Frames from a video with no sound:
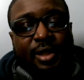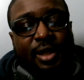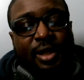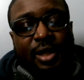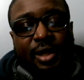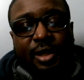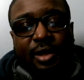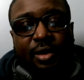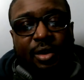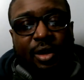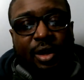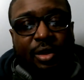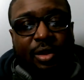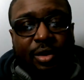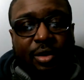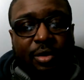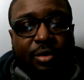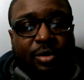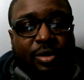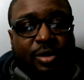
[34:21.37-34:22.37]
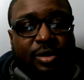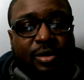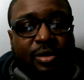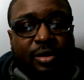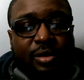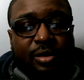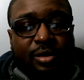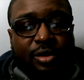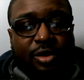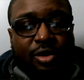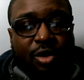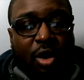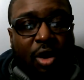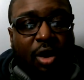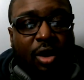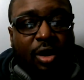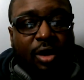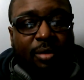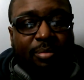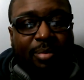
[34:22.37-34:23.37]
He throws
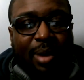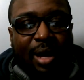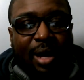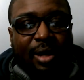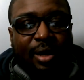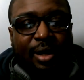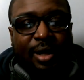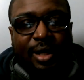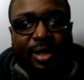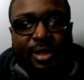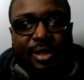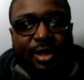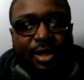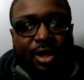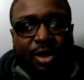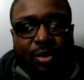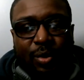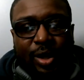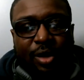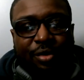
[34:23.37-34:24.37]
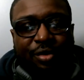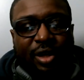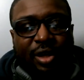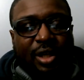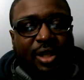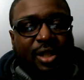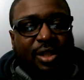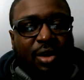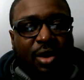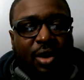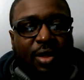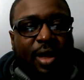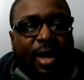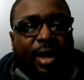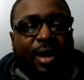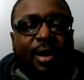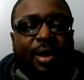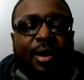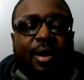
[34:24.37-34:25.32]
stronger, better, easier, quicker release, all that.